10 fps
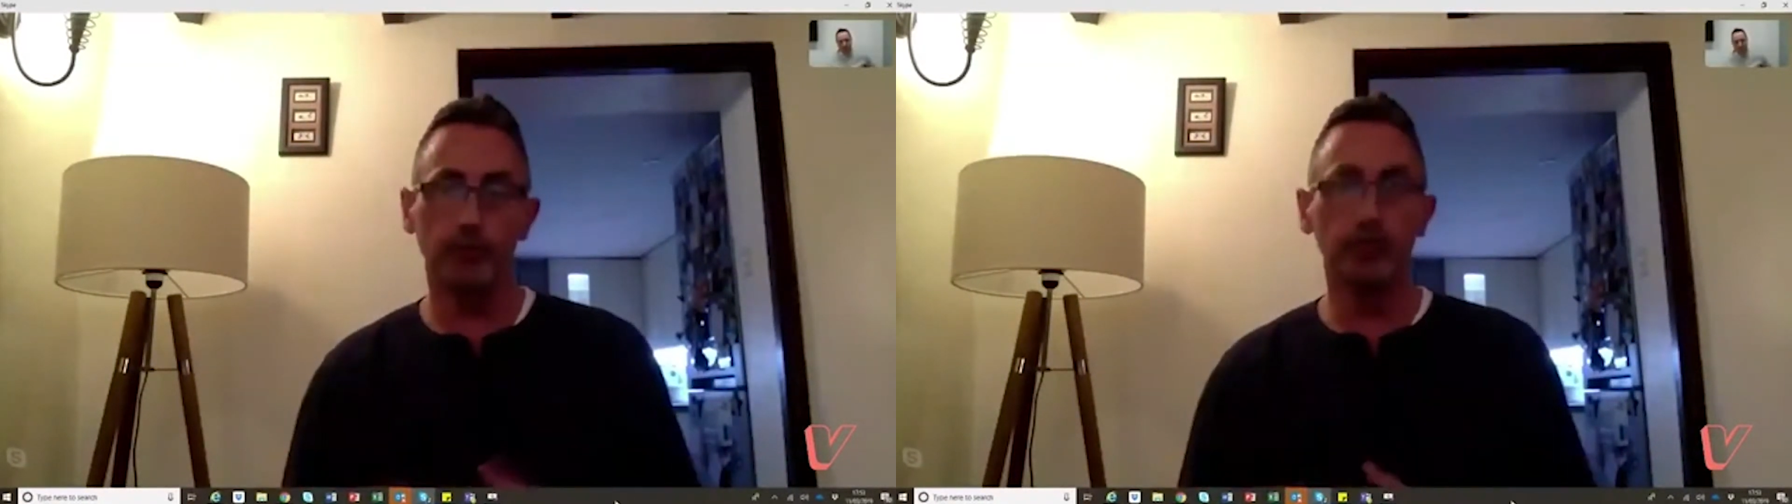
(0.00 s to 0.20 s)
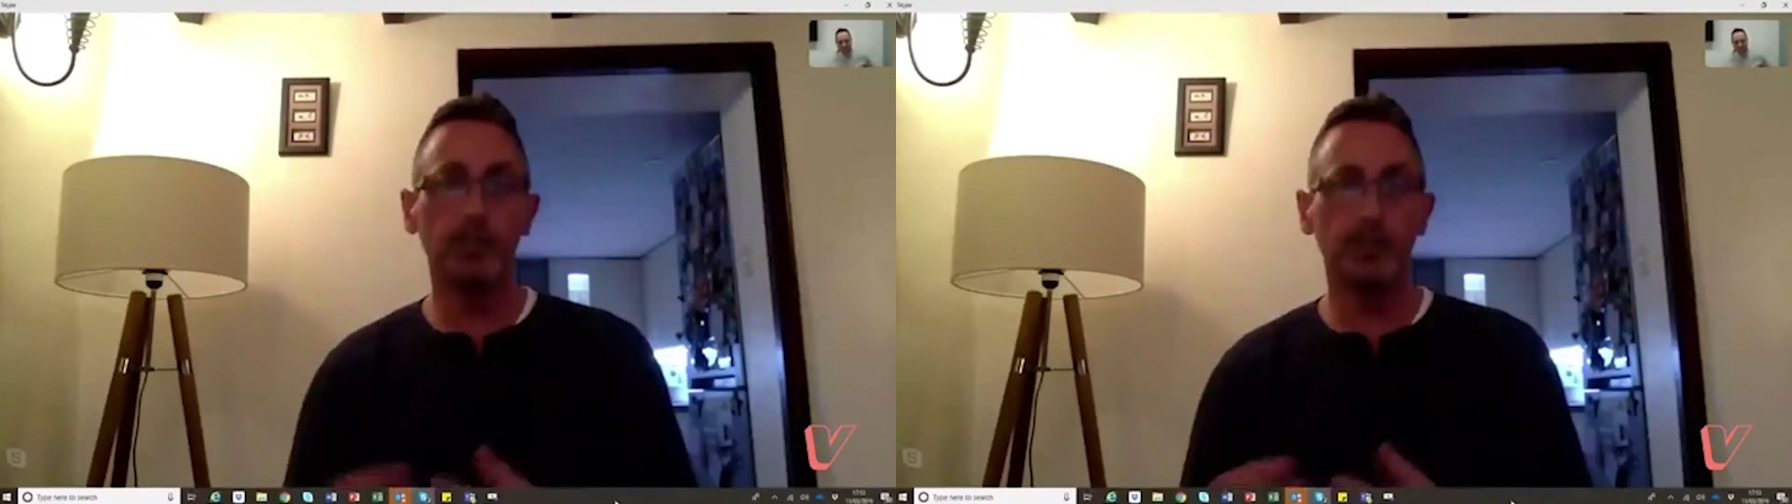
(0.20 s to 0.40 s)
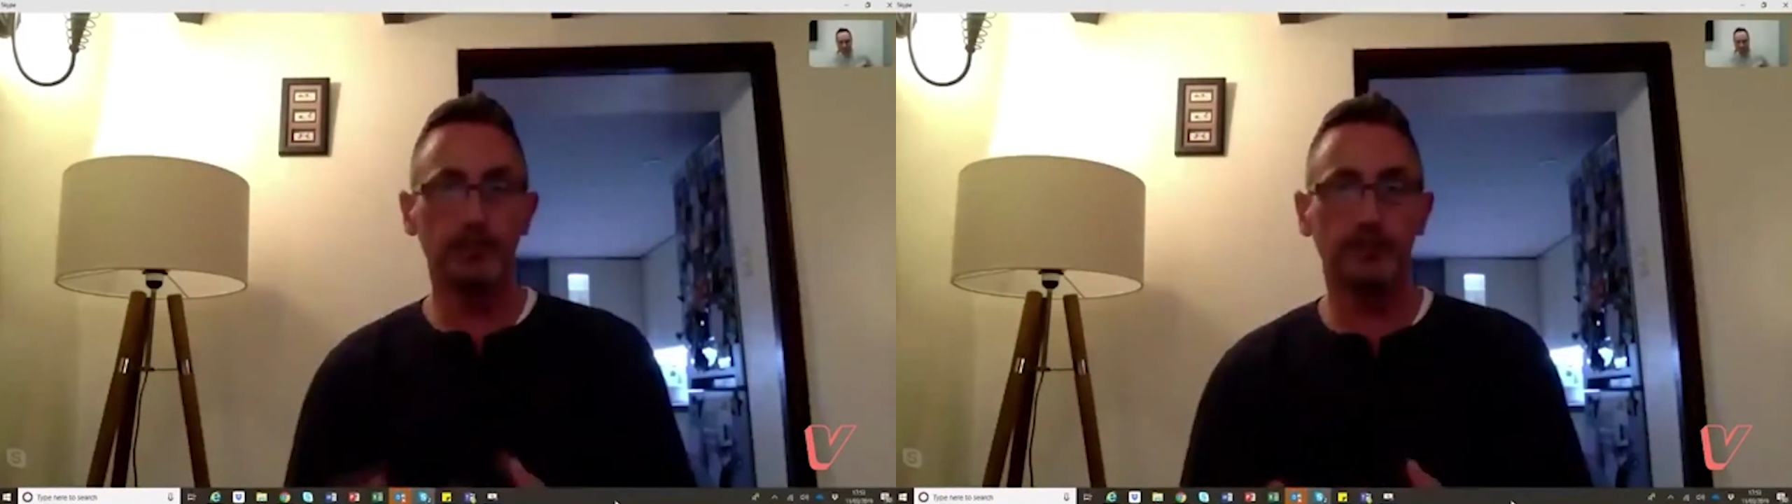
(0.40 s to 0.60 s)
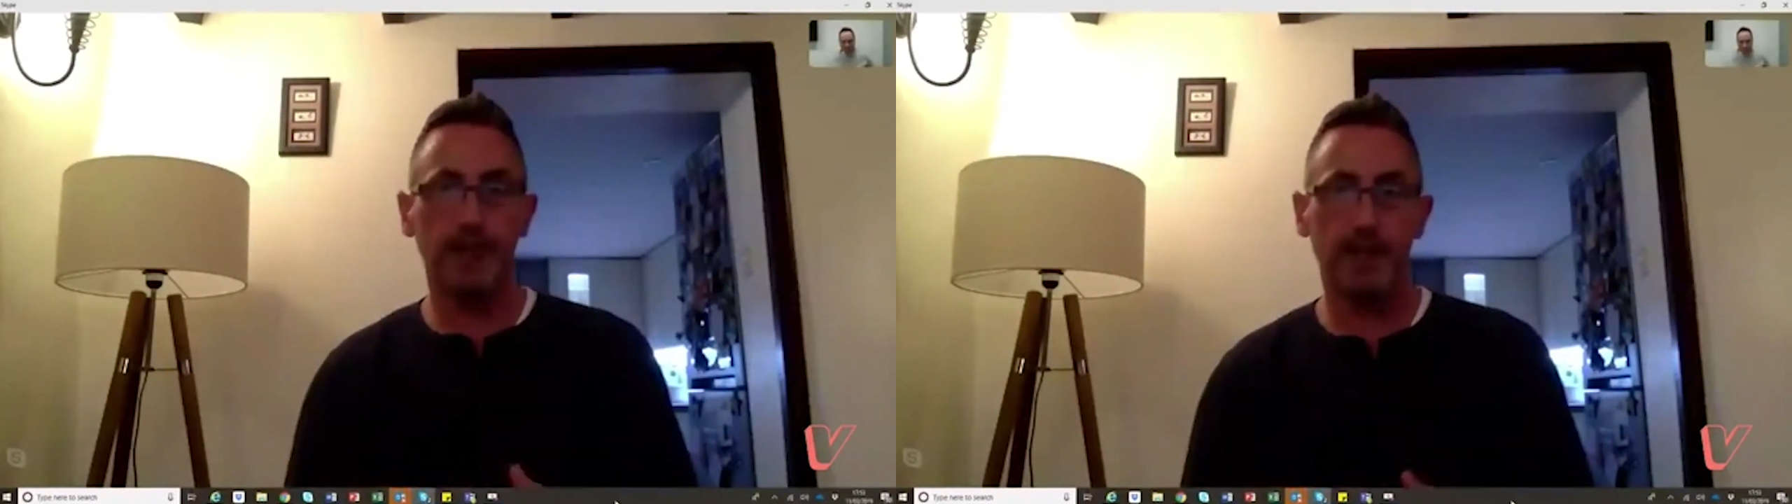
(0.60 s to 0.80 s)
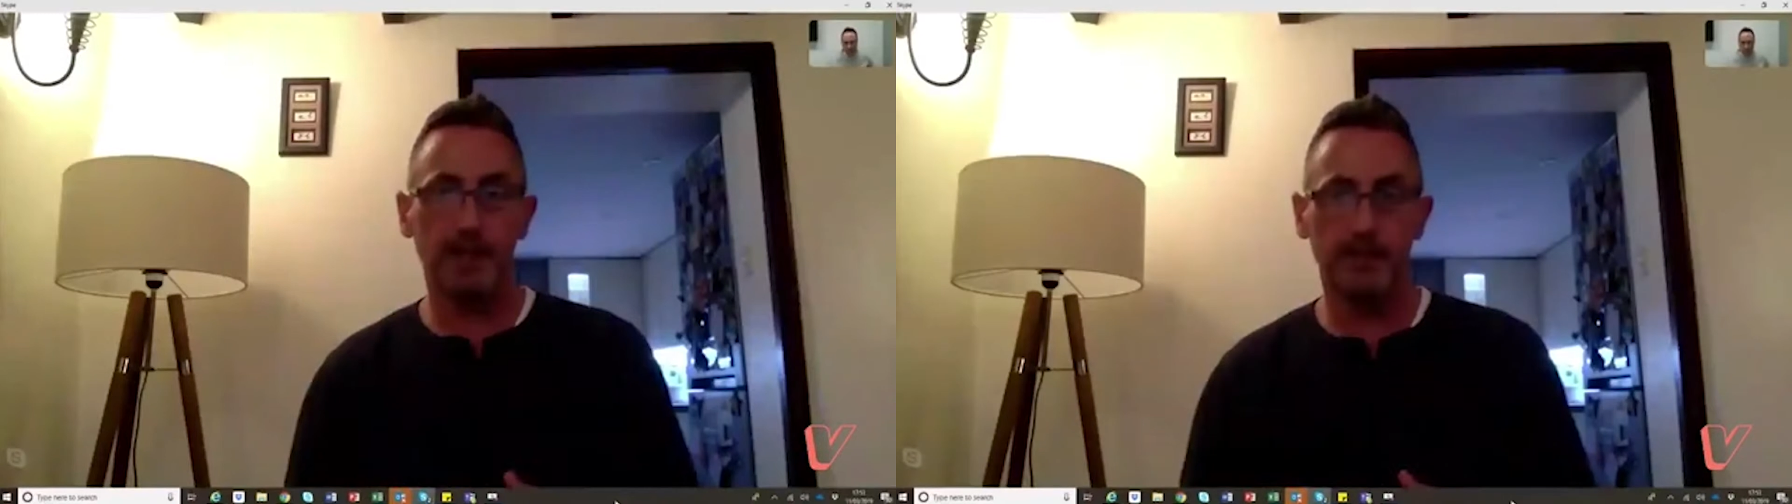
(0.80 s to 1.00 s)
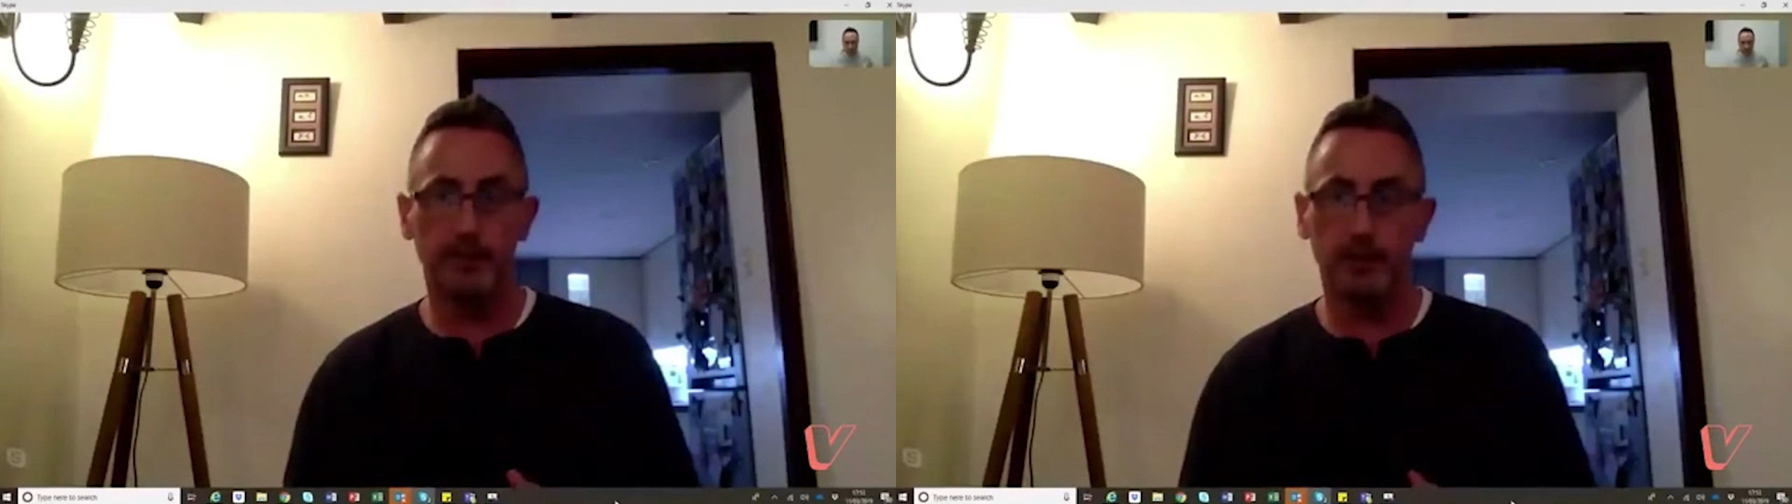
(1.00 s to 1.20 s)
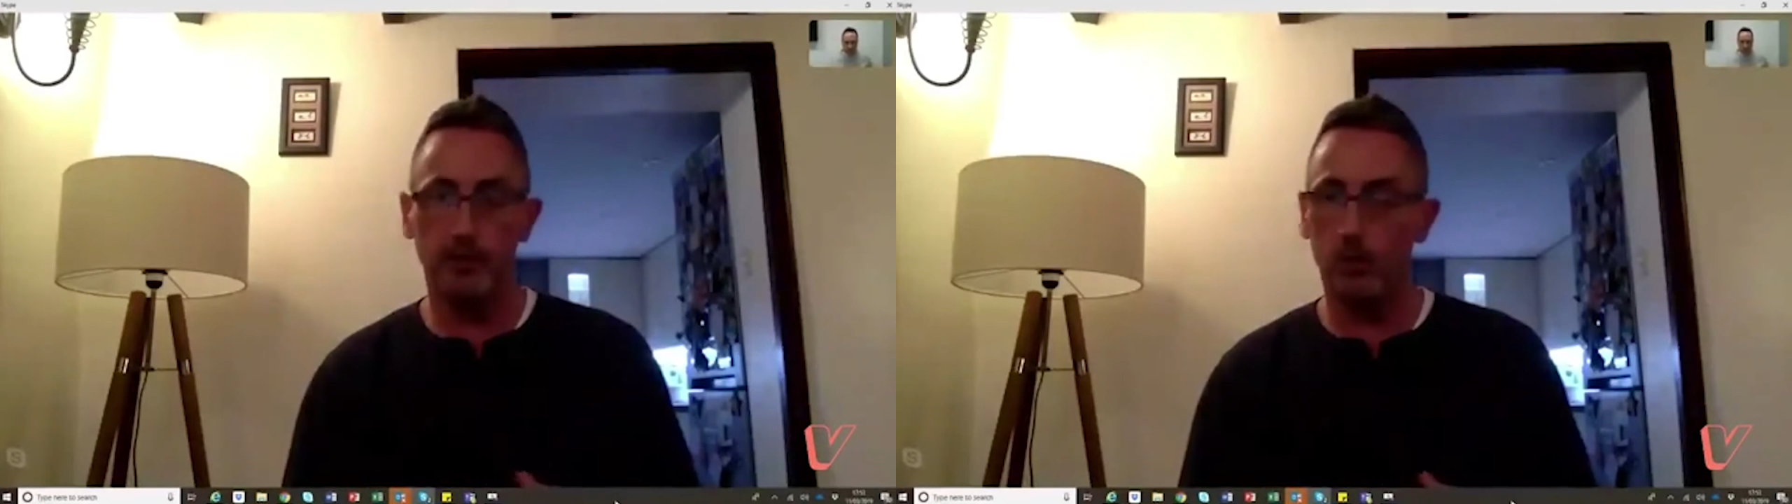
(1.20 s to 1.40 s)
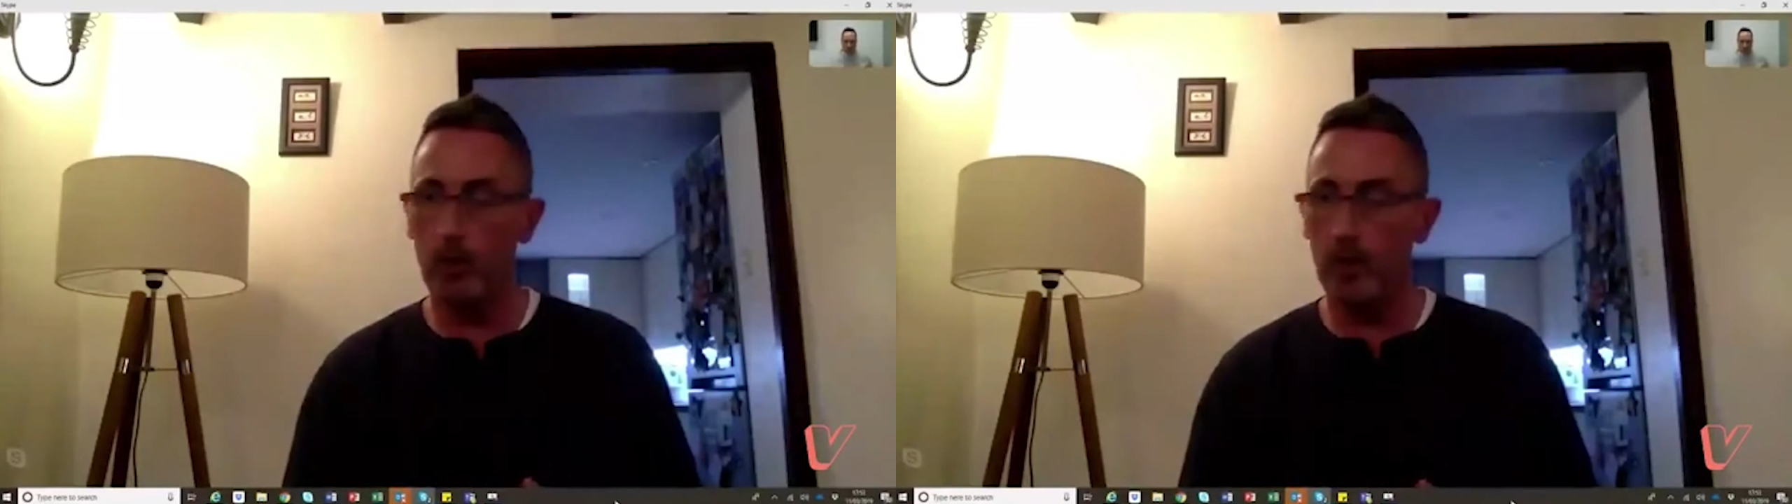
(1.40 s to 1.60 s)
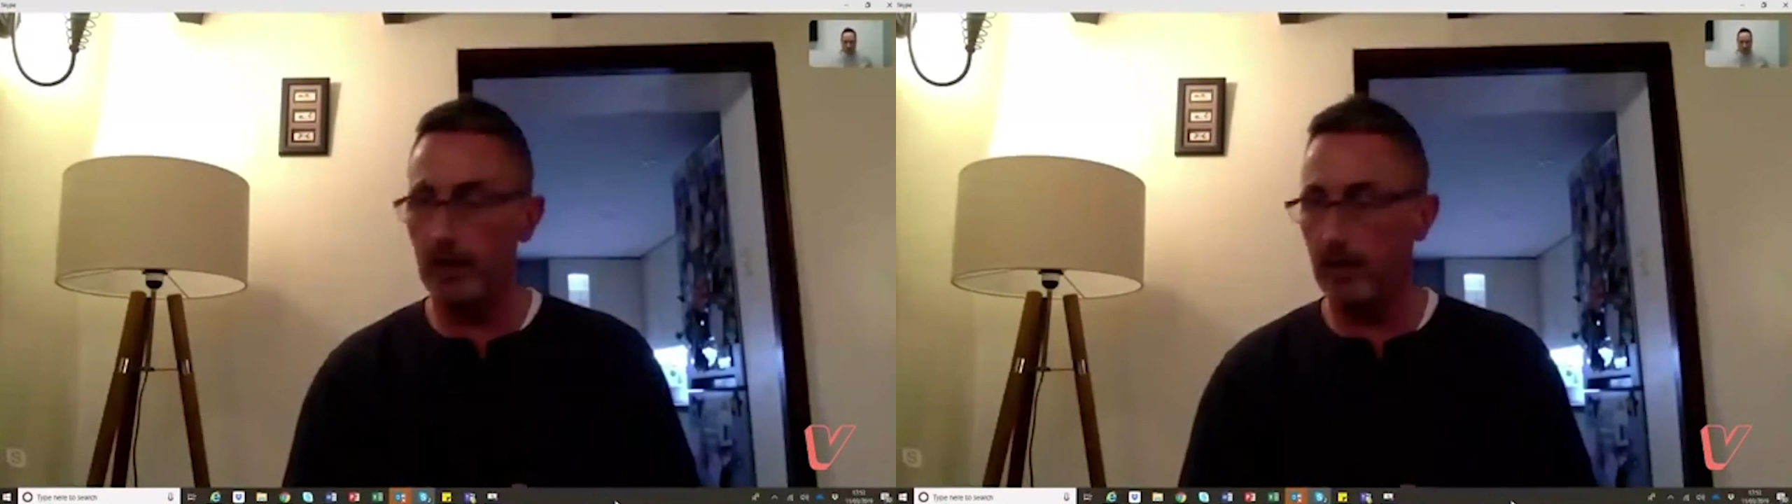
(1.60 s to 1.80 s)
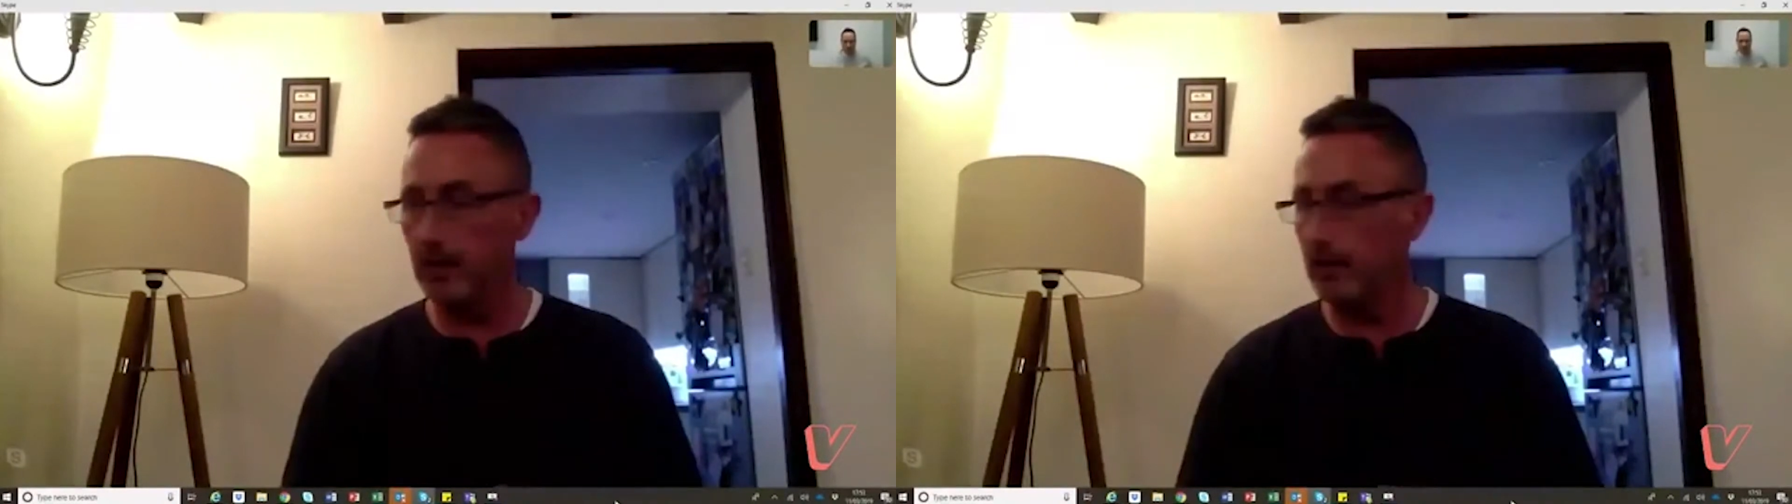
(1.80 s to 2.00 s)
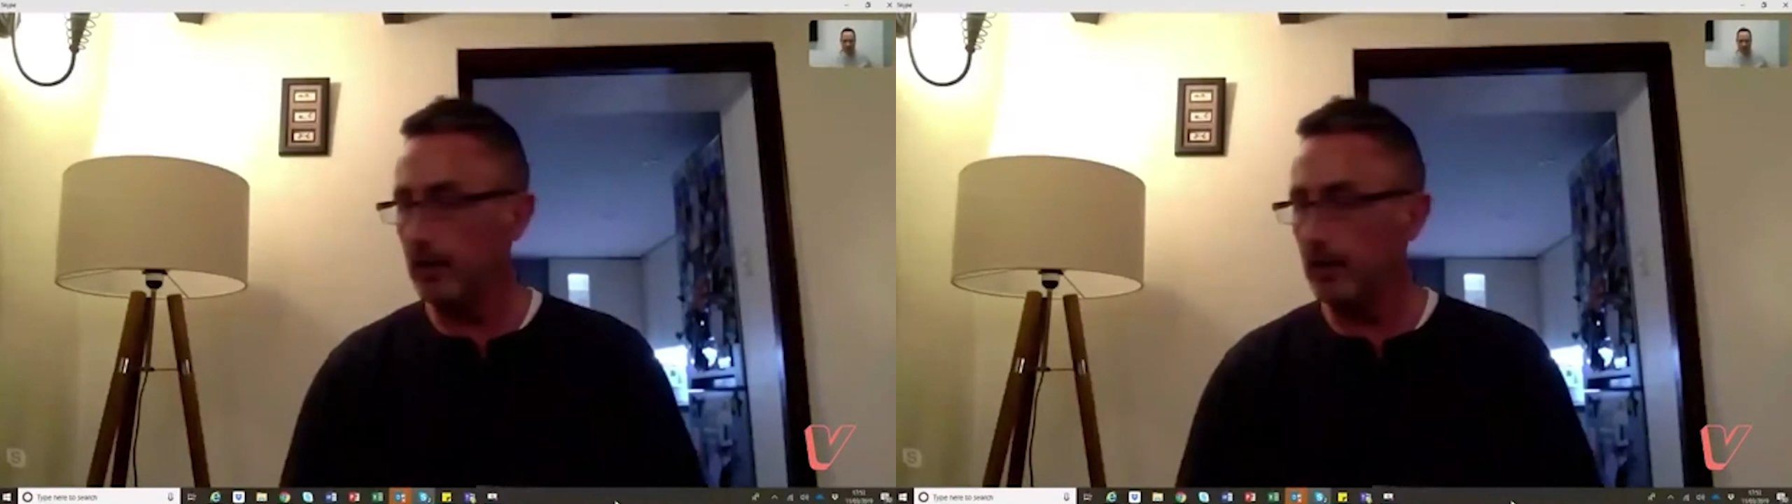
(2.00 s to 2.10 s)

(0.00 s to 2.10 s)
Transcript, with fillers: really understand where